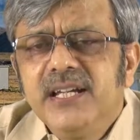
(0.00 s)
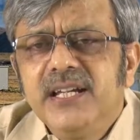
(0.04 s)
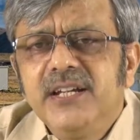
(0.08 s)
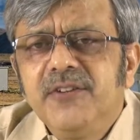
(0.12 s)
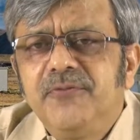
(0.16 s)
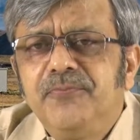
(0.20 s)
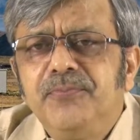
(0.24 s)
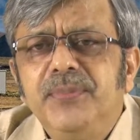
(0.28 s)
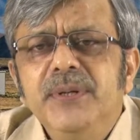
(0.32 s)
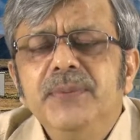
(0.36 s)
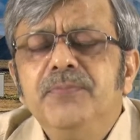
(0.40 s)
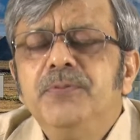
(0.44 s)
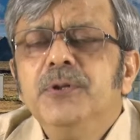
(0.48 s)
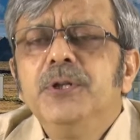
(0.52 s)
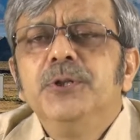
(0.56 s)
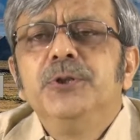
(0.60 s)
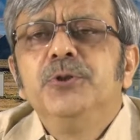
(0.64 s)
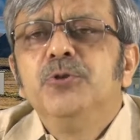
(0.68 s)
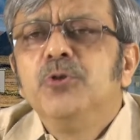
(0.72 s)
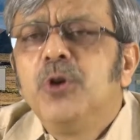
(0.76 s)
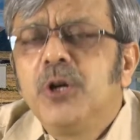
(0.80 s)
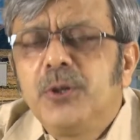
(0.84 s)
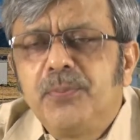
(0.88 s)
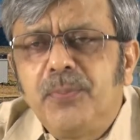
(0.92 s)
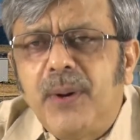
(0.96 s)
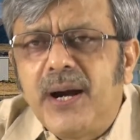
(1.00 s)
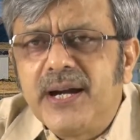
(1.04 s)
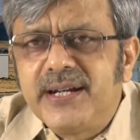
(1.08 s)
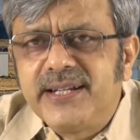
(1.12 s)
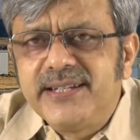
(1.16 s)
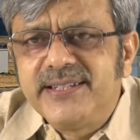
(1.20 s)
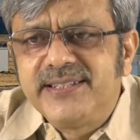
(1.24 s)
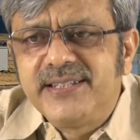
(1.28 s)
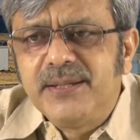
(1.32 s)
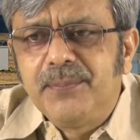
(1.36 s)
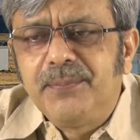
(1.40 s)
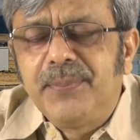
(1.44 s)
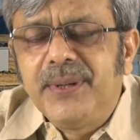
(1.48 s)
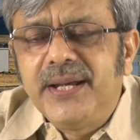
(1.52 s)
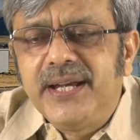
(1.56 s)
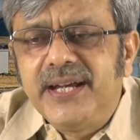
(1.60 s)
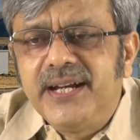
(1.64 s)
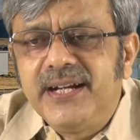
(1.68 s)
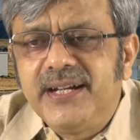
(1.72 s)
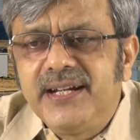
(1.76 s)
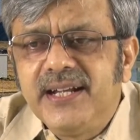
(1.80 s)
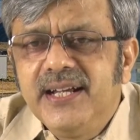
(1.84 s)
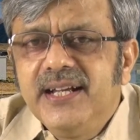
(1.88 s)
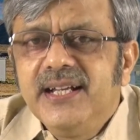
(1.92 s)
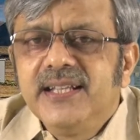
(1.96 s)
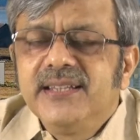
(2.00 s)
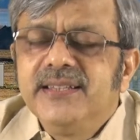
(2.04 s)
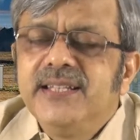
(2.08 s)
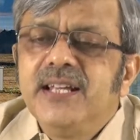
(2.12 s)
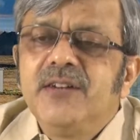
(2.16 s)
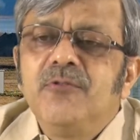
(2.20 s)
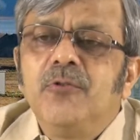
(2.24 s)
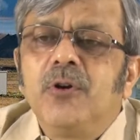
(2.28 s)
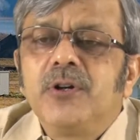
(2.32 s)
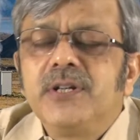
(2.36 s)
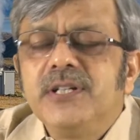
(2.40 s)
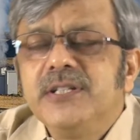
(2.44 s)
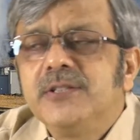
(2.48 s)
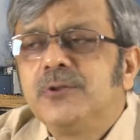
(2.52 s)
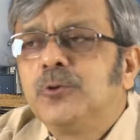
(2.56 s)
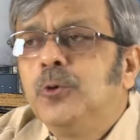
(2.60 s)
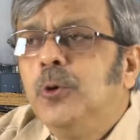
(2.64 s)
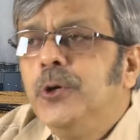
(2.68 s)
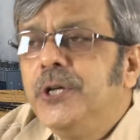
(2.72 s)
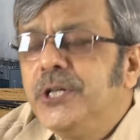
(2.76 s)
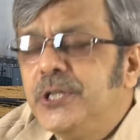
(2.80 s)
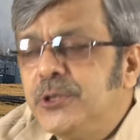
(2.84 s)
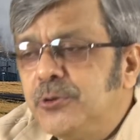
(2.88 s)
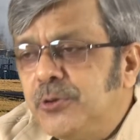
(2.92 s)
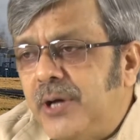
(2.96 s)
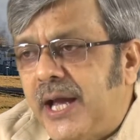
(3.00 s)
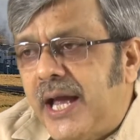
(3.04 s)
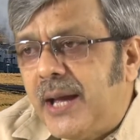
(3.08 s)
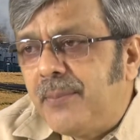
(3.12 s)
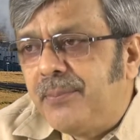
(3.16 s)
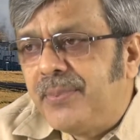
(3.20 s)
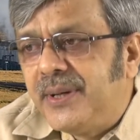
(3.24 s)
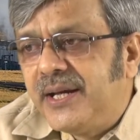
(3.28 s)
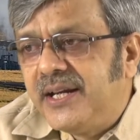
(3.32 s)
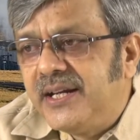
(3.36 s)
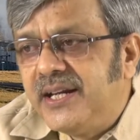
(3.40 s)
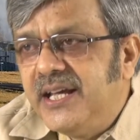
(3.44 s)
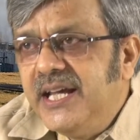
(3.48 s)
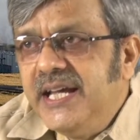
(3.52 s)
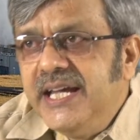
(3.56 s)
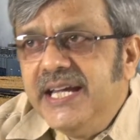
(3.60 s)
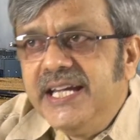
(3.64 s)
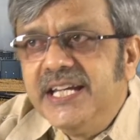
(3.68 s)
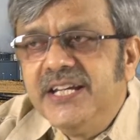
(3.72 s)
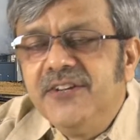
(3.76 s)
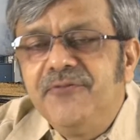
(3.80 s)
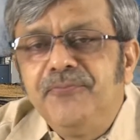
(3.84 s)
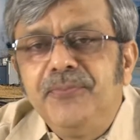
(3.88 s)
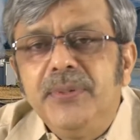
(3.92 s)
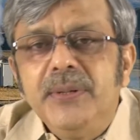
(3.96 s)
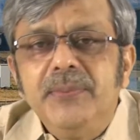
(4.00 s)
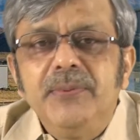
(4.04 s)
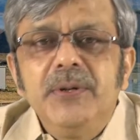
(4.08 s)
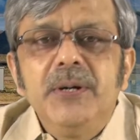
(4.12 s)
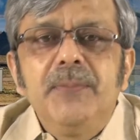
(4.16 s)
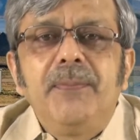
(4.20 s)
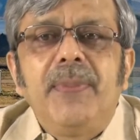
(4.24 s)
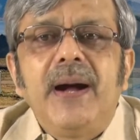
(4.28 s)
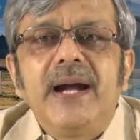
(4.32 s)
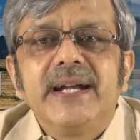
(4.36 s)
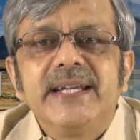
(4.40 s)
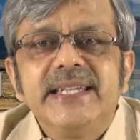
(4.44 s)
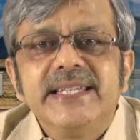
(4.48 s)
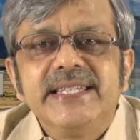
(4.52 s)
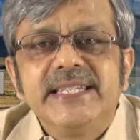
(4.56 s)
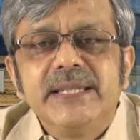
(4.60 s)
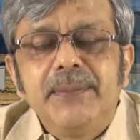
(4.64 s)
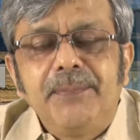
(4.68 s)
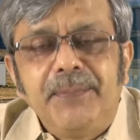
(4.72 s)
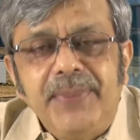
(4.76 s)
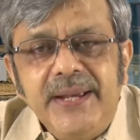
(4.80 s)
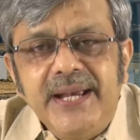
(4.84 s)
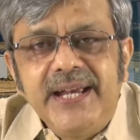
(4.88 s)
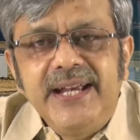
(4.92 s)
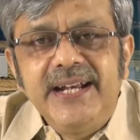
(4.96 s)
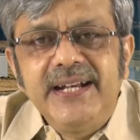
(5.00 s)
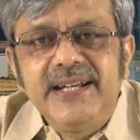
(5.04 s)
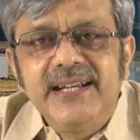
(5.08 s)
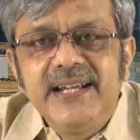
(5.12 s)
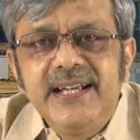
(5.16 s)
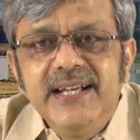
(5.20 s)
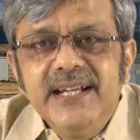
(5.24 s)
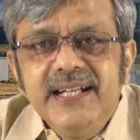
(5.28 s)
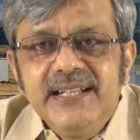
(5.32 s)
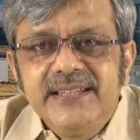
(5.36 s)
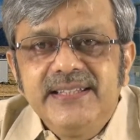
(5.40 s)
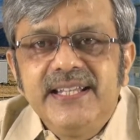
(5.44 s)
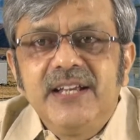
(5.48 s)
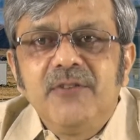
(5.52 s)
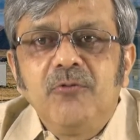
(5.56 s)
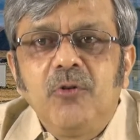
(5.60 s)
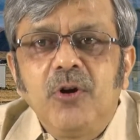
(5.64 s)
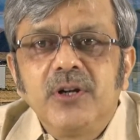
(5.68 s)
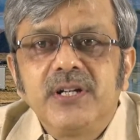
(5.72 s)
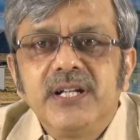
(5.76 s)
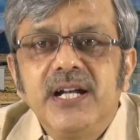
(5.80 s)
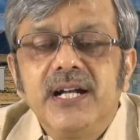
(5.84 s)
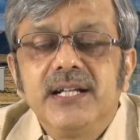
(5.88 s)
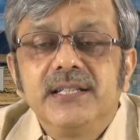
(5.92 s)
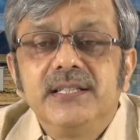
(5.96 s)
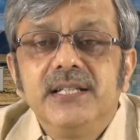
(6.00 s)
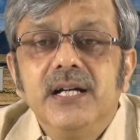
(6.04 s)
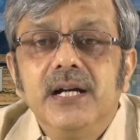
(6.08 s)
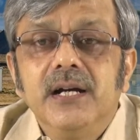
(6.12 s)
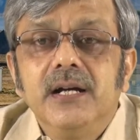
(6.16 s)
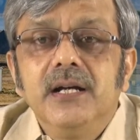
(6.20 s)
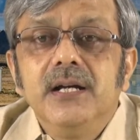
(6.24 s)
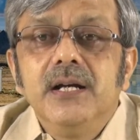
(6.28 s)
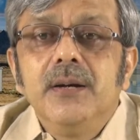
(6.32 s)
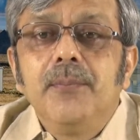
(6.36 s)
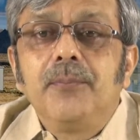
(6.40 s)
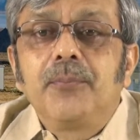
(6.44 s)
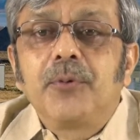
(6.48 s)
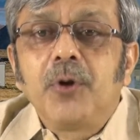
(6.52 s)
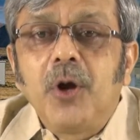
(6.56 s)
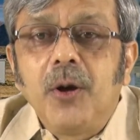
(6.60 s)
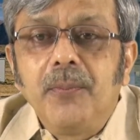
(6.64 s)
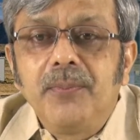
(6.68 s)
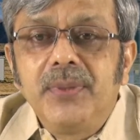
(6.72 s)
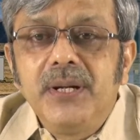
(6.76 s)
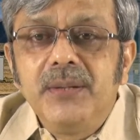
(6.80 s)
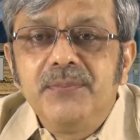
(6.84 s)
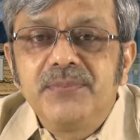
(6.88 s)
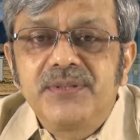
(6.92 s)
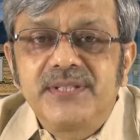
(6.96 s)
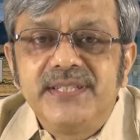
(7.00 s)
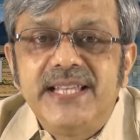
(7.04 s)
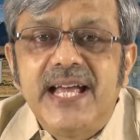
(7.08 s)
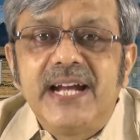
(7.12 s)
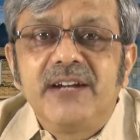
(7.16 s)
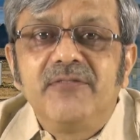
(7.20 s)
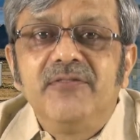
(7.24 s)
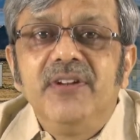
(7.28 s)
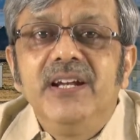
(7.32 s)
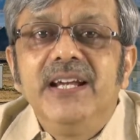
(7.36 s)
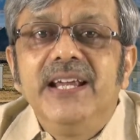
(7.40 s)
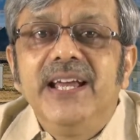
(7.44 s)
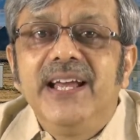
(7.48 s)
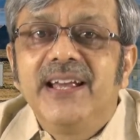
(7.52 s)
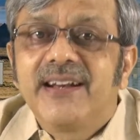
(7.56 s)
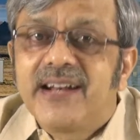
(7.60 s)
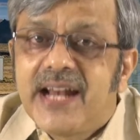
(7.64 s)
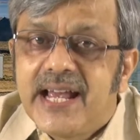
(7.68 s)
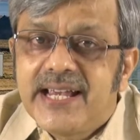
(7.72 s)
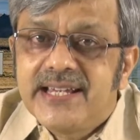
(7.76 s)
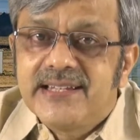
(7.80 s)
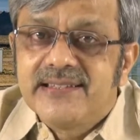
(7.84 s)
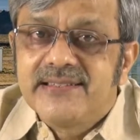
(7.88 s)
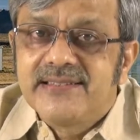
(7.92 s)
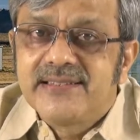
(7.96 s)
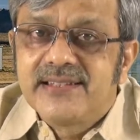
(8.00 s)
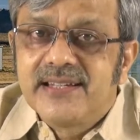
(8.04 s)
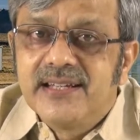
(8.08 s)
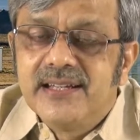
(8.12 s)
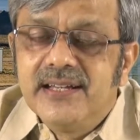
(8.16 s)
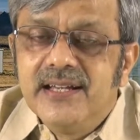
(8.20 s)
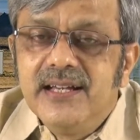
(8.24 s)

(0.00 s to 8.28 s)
If people do not participate, then what is going to happen? If people participate, then what are the problems that will arise